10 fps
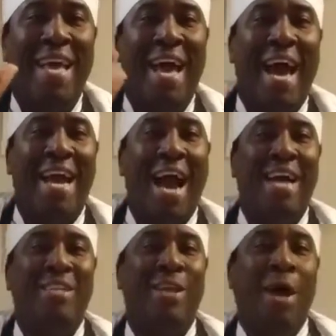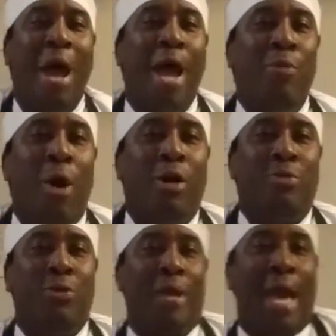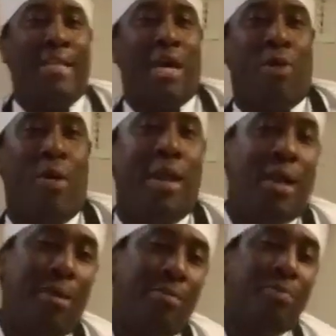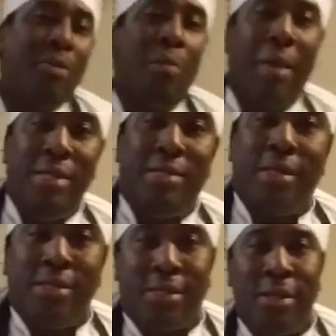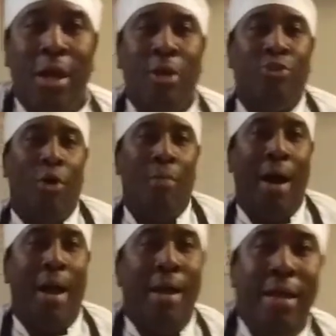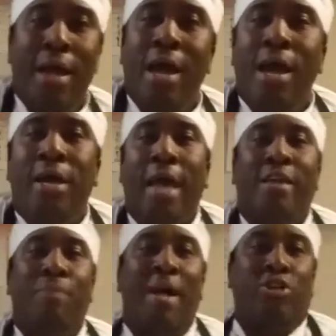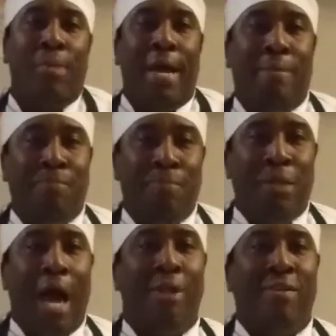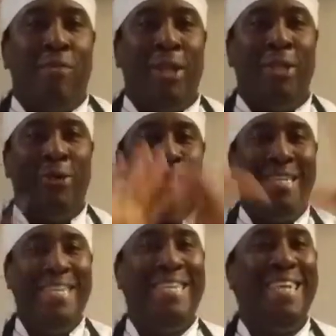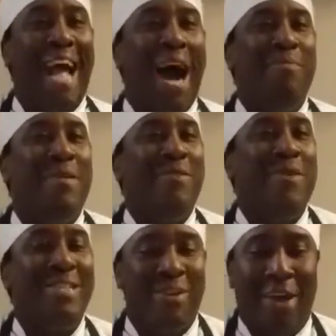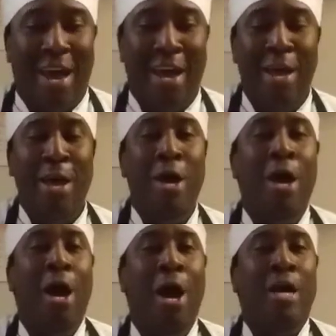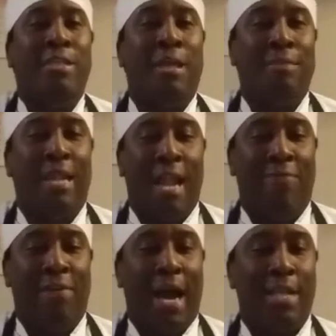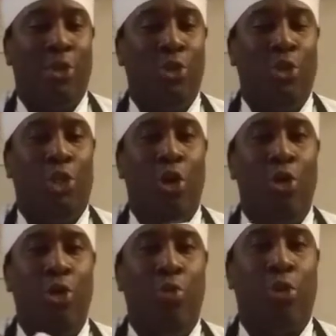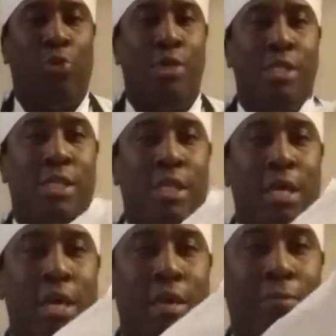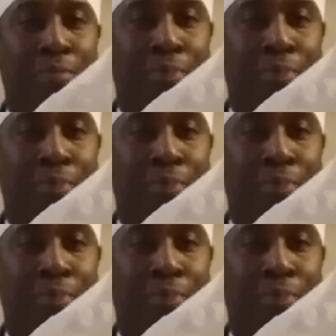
Hi guys, and welcome to Cake Decorating Basics, taught by Cakes by Jermaine. How's everyone doing? I hope everyone's okay. Something that I forgot to show you, which was the